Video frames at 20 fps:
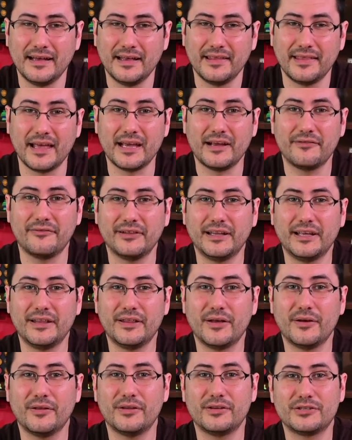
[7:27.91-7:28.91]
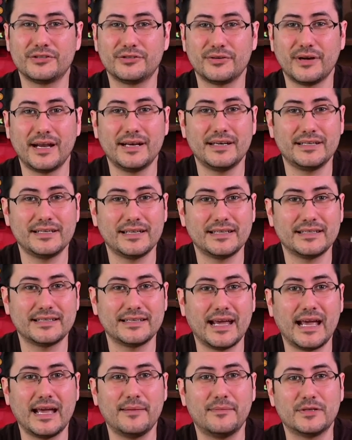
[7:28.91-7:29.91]
Thankfully though, the strategy of this
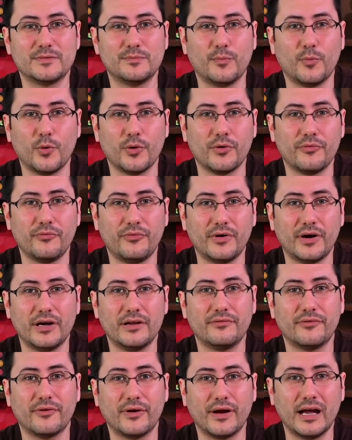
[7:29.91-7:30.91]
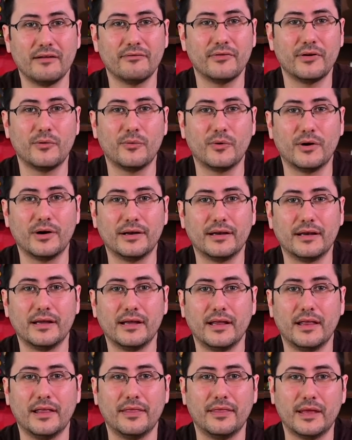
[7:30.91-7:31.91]
game is more fun for everyone
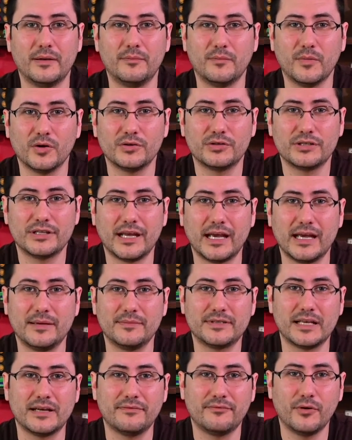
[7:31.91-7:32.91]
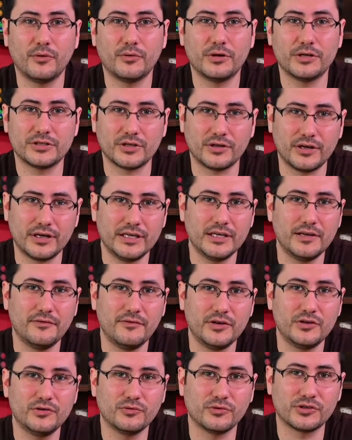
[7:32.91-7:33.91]
than most games that focus on
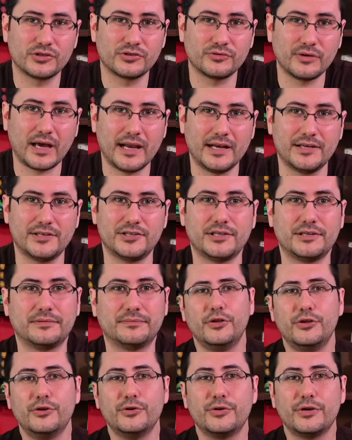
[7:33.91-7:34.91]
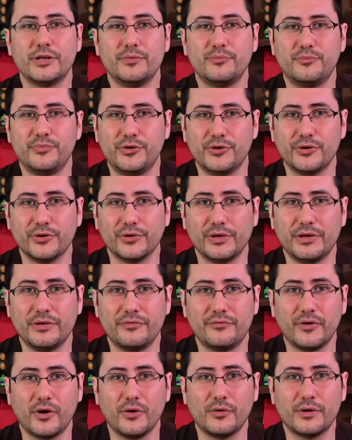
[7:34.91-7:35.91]
individual strategy. You can purely
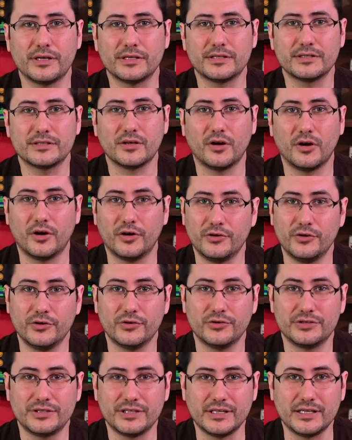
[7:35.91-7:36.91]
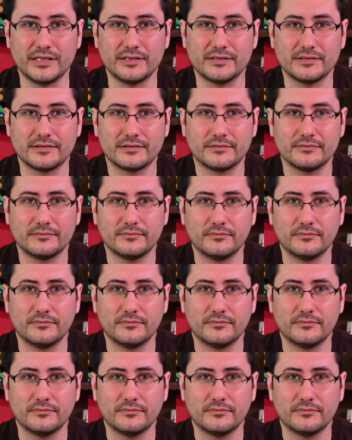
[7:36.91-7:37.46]
focus on your scenes,